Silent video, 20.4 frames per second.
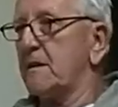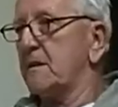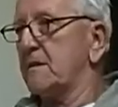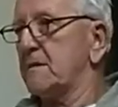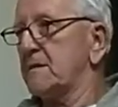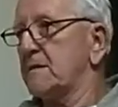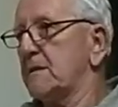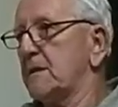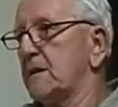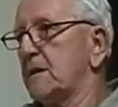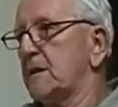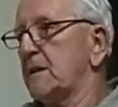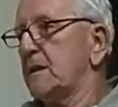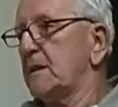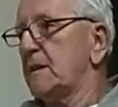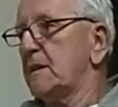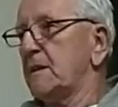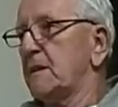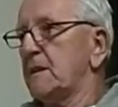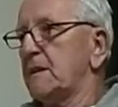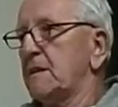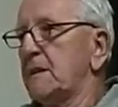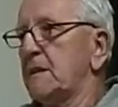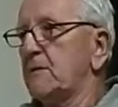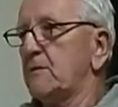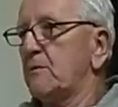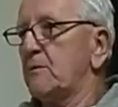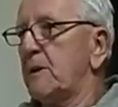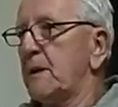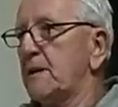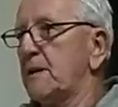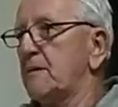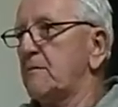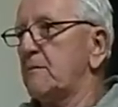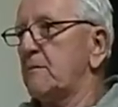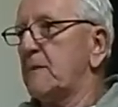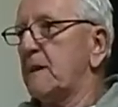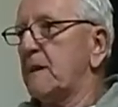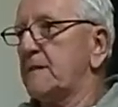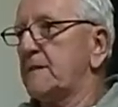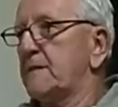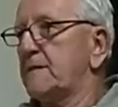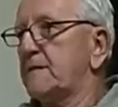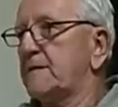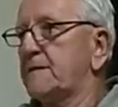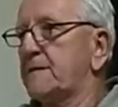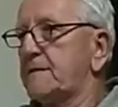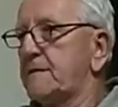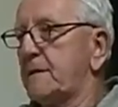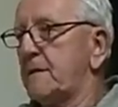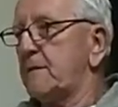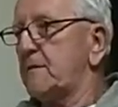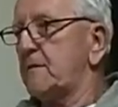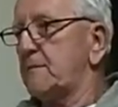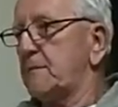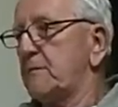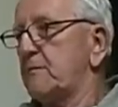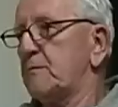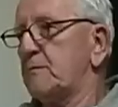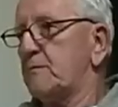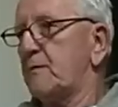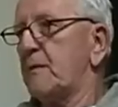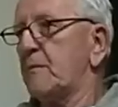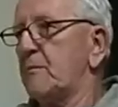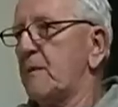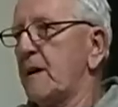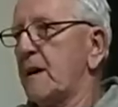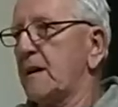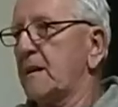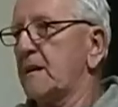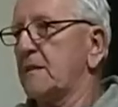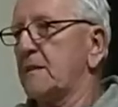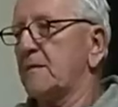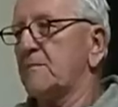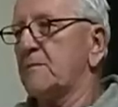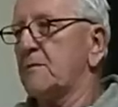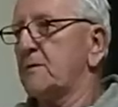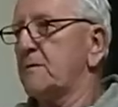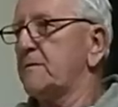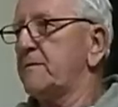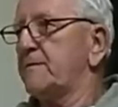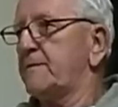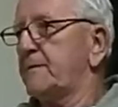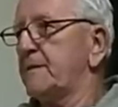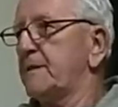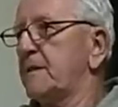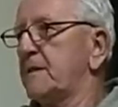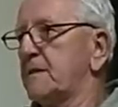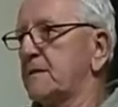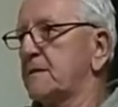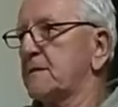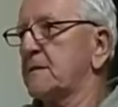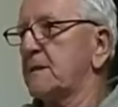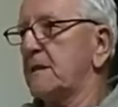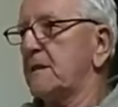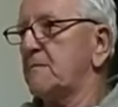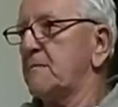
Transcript: Uh, no, they wound up, like, you know, we bring back a number of uh,